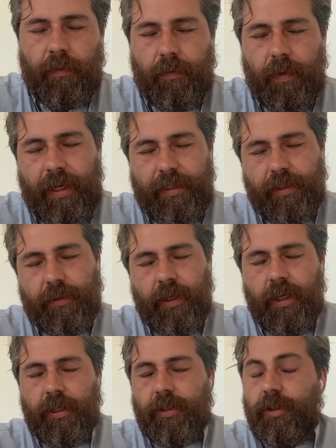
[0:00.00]
Right. So,
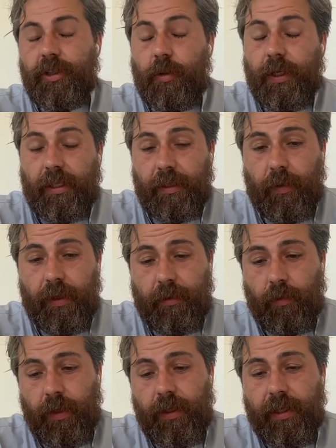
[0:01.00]
so just quickly,
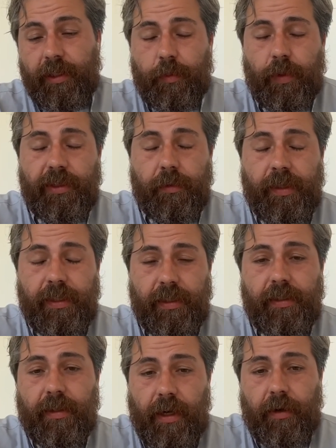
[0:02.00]
what what Lens Prism is
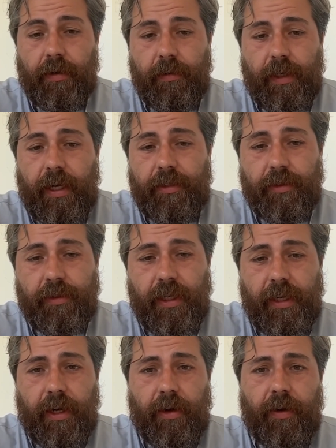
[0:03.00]
is our, as you
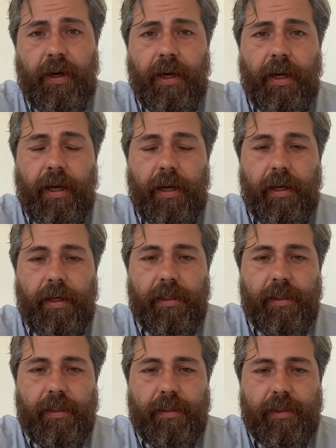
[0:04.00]
said, our
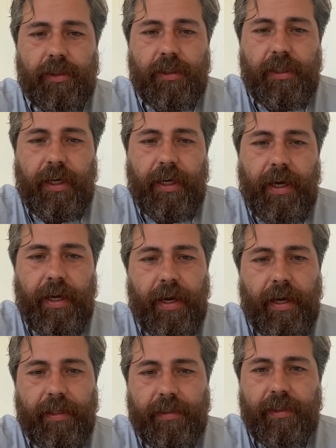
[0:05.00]
uh, essentially
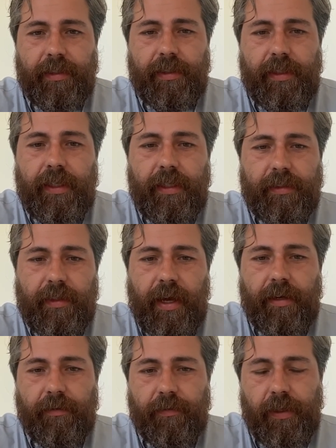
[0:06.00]
AI assistant
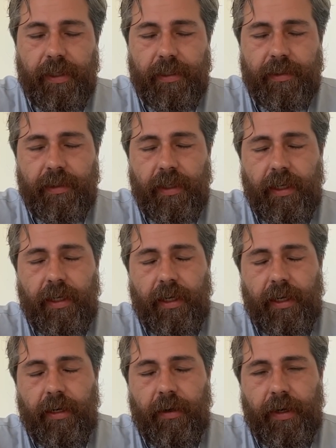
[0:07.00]
inside of Lens.
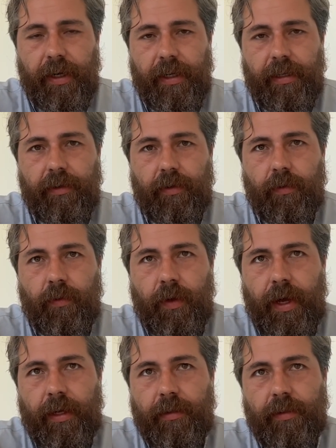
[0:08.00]
Uh, and
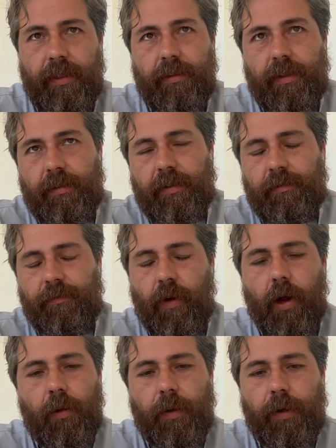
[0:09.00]
as in
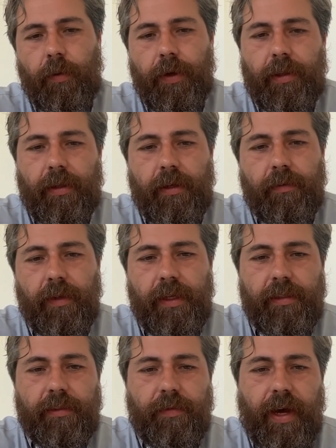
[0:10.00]
following with kind of
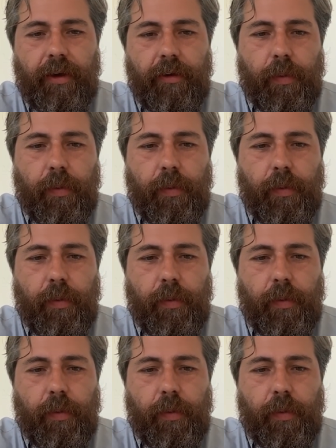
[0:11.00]
Lens value